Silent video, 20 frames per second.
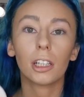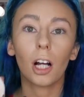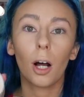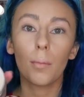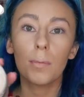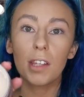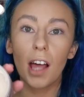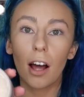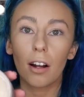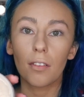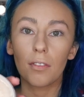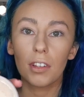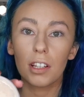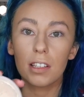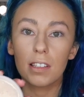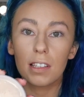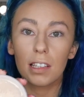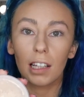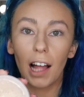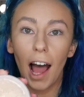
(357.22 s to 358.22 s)
comes out of the
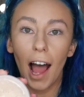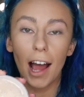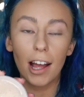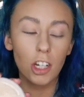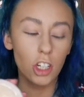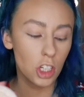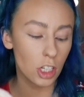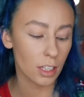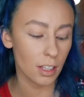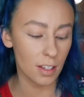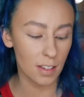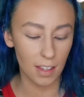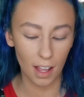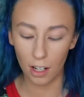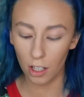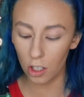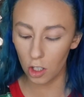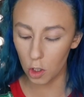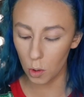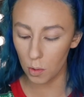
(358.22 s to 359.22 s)
slash in the
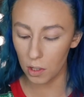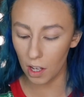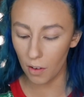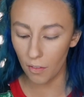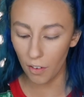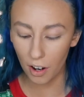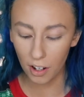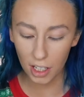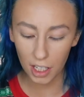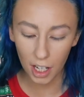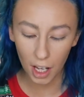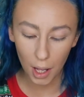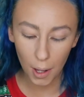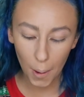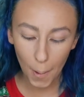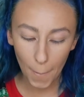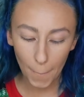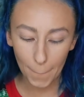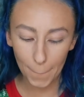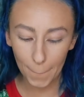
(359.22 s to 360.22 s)
center, so it's a very
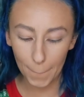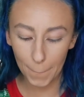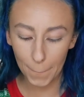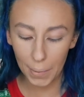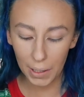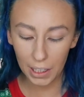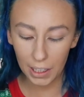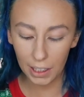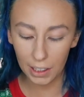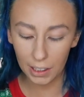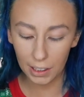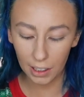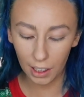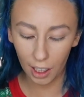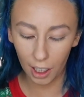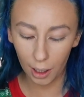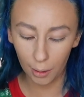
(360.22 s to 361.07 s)
big